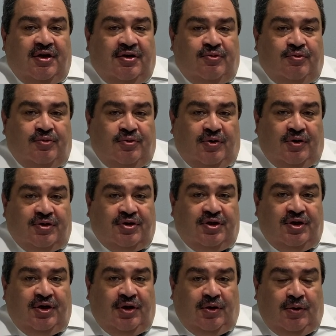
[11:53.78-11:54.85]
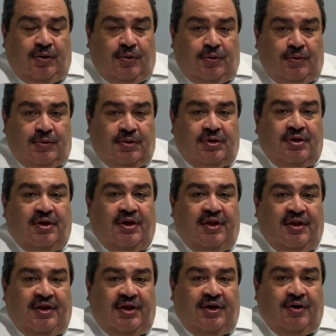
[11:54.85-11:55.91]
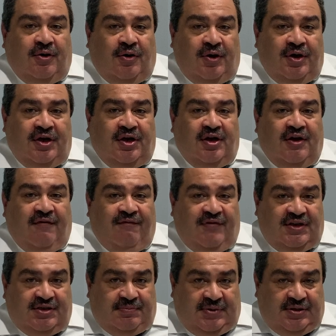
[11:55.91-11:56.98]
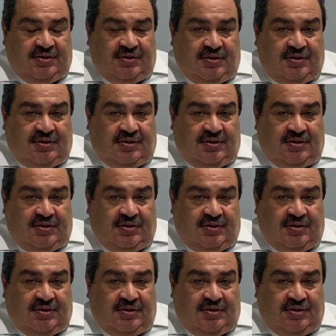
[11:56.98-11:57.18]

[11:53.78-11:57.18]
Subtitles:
Do not include the oil investment,